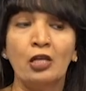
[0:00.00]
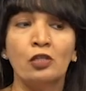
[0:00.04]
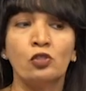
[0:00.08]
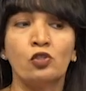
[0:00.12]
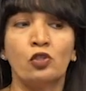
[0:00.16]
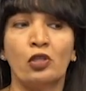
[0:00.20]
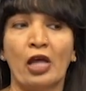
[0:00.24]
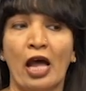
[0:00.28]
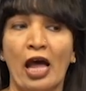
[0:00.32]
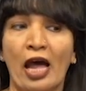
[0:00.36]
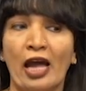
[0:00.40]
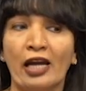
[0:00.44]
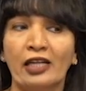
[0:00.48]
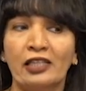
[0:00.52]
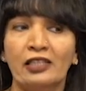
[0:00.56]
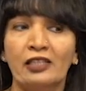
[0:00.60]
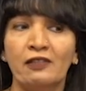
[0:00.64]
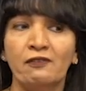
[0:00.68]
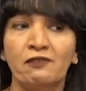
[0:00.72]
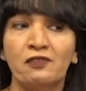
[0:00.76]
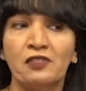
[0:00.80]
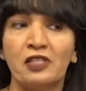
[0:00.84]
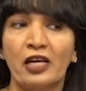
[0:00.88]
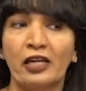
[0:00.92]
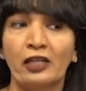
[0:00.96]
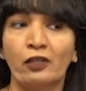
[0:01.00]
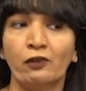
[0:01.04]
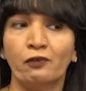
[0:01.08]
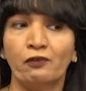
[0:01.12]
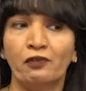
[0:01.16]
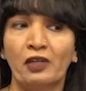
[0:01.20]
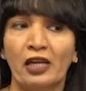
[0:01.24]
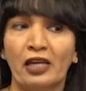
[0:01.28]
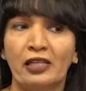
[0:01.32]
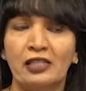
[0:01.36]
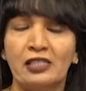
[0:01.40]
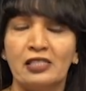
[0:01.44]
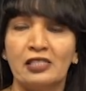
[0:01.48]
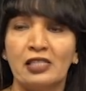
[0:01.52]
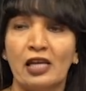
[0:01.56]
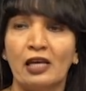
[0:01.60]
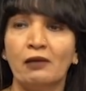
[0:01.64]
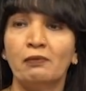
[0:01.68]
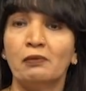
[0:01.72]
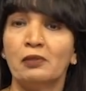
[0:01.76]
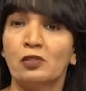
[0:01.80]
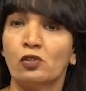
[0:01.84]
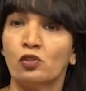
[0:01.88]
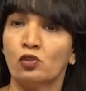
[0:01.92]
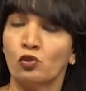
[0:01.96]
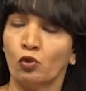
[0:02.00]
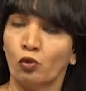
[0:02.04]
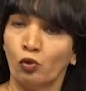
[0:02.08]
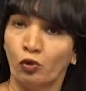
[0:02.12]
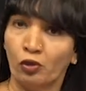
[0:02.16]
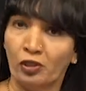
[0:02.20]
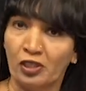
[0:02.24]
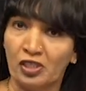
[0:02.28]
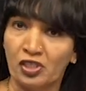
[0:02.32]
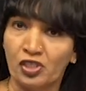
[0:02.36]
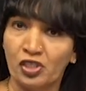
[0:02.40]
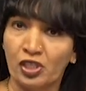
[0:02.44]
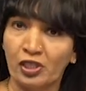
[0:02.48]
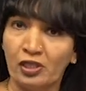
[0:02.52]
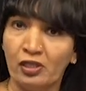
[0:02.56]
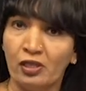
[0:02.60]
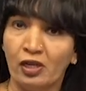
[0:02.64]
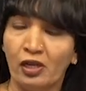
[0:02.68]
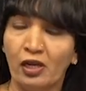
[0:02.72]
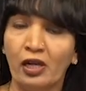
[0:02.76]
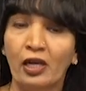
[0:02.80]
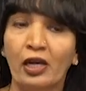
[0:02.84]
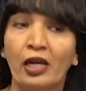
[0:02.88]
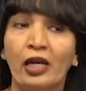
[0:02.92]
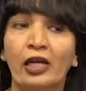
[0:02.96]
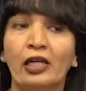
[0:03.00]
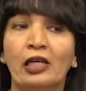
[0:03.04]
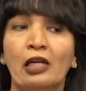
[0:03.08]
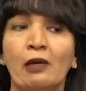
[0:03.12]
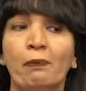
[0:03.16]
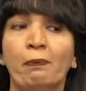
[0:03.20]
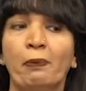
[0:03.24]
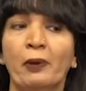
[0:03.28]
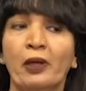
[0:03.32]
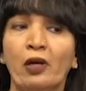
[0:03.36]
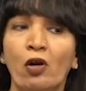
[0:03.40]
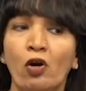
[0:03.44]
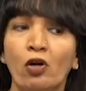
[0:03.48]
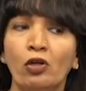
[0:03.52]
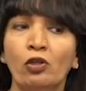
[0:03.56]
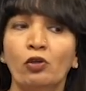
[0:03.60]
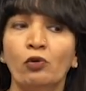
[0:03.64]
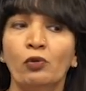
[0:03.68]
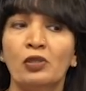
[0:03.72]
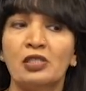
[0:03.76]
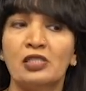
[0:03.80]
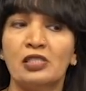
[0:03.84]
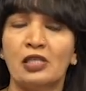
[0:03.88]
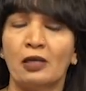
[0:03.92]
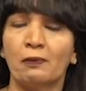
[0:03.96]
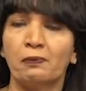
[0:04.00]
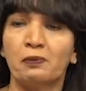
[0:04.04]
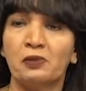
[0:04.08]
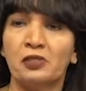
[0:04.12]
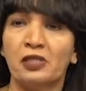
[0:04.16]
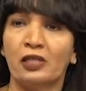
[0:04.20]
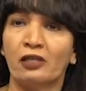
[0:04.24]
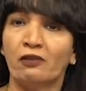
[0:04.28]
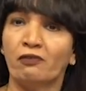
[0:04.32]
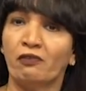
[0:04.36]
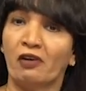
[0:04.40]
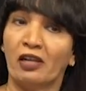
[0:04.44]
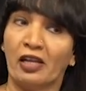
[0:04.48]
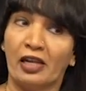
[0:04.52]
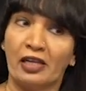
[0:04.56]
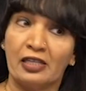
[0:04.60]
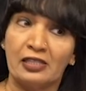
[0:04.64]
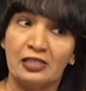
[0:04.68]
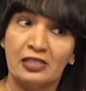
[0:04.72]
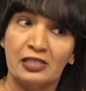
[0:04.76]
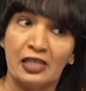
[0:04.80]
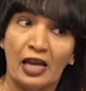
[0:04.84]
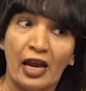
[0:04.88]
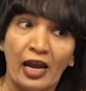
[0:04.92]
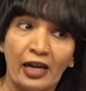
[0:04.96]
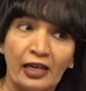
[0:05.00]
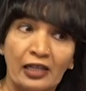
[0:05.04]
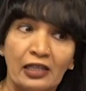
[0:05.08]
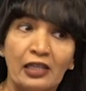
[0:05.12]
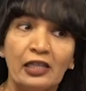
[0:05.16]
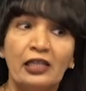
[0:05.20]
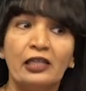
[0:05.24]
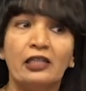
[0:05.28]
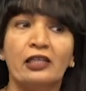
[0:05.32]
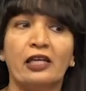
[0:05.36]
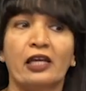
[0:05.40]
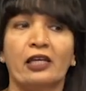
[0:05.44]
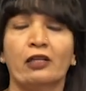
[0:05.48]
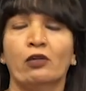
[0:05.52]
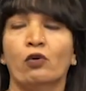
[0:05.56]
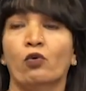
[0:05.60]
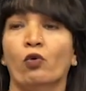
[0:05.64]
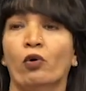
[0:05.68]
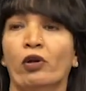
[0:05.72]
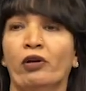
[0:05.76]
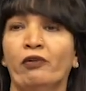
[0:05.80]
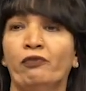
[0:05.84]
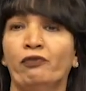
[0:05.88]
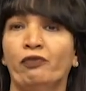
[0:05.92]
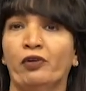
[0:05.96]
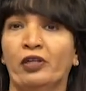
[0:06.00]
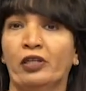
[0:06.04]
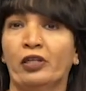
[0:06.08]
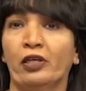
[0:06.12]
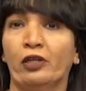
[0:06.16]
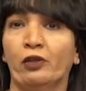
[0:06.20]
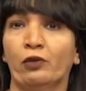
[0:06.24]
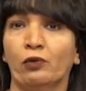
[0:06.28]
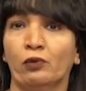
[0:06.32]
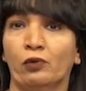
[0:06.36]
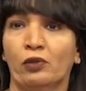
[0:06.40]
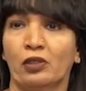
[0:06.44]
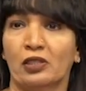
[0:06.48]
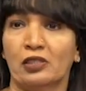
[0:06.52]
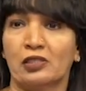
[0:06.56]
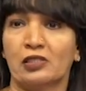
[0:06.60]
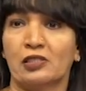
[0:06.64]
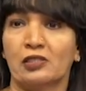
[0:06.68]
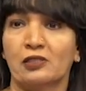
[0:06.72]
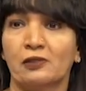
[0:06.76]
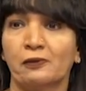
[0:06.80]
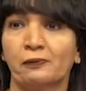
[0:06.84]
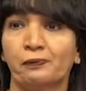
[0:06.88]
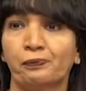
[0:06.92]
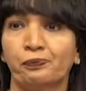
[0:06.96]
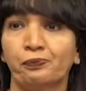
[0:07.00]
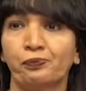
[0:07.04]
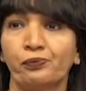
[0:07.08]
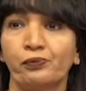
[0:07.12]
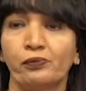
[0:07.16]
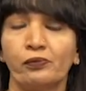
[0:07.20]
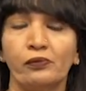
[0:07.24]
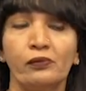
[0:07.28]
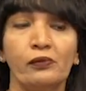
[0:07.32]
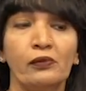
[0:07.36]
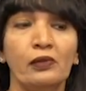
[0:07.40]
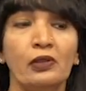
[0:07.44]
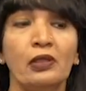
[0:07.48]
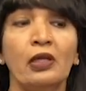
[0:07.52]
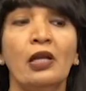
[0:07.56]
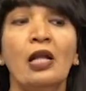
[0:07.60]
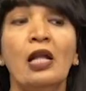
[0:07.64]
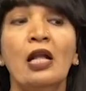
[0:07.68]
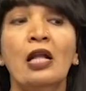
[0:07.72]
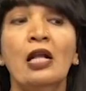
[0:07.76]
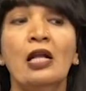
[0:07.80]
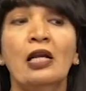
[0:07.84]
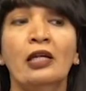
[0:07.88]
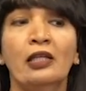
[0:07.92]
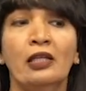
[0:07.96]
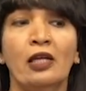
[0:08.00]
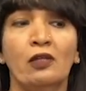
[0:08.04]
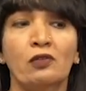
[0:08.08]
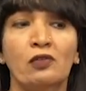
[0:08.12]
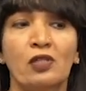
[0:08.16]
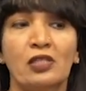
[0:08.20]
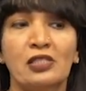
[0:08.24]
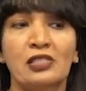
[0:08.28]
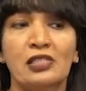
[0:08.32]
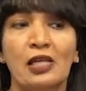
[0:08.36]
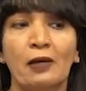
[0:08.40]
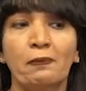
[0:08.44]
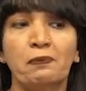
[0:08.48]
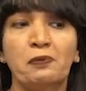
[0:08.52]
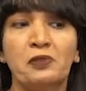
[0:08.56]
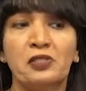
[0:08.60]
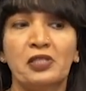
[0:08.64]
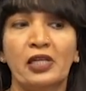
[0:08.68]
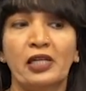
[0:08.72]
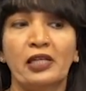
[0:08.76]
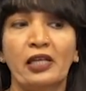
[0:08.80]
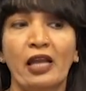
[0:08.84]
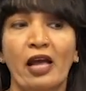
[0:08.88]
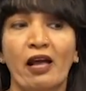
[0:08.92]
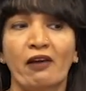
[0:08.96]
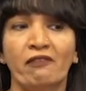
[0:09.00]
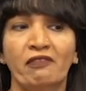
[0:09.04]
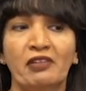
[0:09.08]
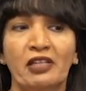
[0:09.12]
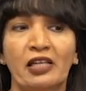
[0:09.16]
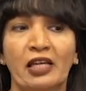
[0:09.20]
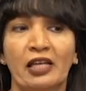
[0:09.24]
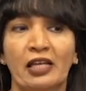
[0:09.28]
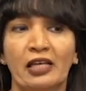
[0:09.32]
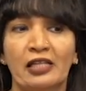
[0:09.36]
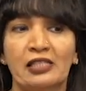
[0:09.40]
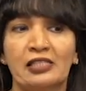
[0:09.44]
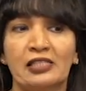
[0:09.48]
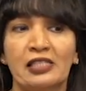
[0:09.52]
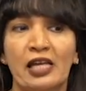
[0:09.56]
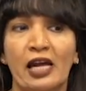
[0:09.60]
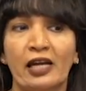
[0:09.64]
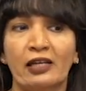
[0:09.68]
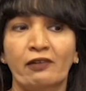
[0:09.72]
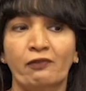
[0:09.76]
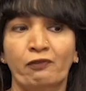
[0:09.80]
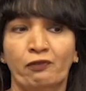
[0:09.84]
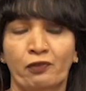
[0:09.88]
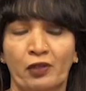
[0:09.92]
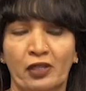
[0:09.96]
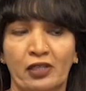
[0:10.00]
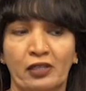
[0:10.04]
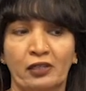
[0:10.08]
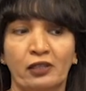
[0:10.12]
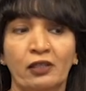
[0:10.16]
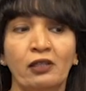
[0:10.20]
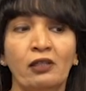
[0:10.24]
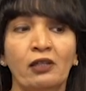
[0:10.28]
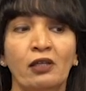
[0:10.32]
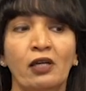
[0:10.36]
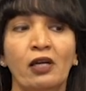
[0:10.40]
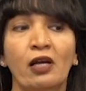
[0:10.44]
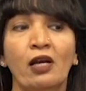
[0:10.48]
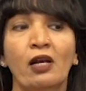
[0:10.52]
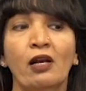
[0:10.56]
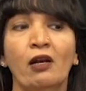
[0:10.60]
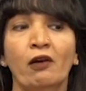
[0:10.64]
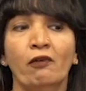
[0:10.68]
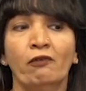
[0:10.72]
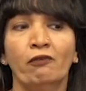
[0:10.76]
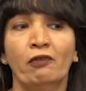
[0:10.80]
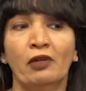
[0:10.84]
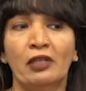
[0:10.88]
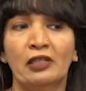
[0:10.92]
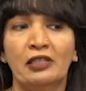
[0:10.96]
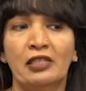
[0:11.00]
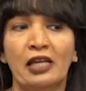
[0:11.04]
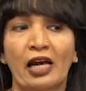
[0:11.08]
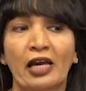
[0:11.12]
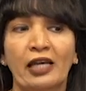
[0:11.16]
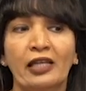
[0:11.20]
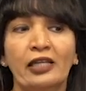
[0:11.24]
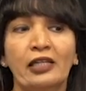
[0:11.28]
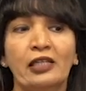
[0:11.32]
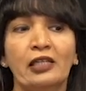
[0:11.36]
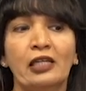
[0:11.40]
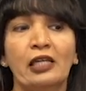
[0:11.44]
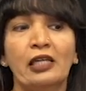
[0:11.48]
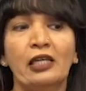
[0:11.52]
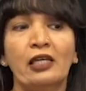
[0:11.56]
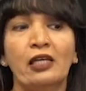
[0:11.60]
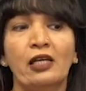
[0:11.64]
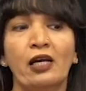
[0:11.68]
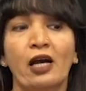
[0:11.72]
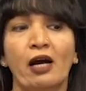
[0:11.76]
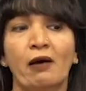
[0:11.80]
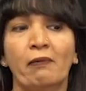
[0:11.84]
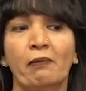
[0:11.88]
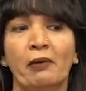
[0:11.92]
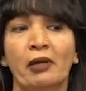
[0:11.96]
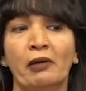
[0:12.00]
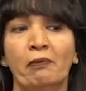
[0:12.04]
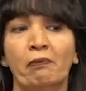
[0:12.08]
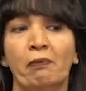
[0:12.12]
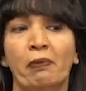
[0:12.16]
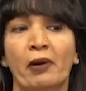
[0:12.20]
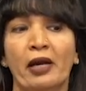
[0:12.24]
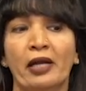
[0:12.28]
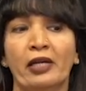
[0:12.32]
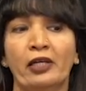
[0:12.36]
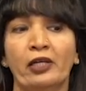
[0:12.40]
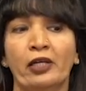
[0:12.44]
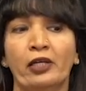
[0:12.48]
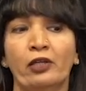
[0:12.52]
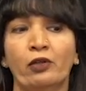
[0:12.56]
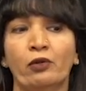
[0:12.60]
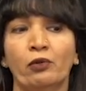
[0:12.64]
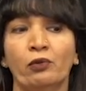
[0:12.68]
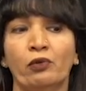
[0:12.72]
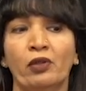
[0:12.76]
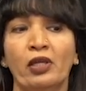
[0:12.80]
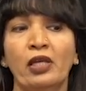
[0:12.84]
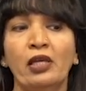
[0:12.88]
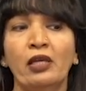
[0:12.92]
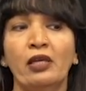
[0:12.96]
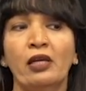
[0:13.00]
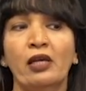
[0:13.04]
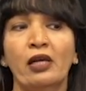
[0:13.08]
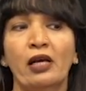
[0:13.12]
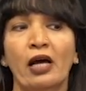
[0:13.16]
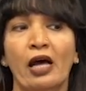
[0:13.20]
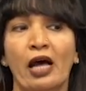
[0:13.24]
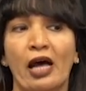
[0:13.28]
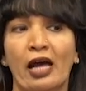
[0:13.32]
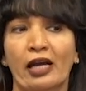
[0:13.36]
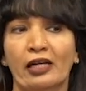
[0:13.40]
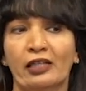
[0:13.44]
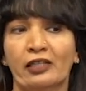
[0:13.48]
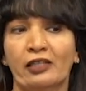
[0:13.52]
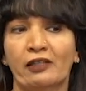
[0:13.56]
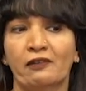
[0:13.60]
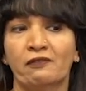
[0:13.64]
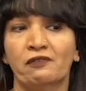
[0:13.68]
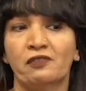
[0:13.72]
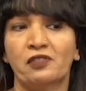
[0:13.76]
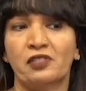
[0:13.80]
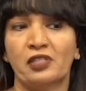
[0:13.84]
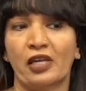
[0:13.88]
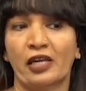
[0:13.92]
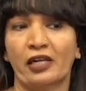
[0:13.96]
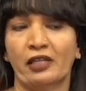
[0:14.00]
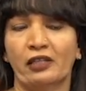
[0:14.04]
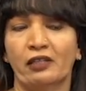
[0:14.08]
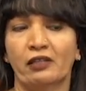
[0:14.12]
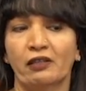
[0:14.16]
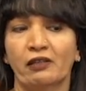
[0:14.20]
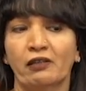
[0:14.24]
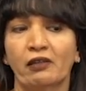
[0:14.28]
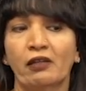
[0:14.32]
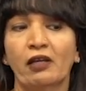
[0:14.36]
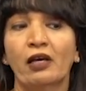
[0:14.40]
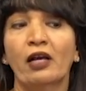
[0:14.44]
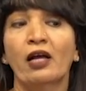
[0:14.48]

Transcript: So, the active site of the enzyme is so rigid, it will pick onto a substrate where exactly it can go and fit into this. Now, the substrate having an exact figure will directly come and bind into the active site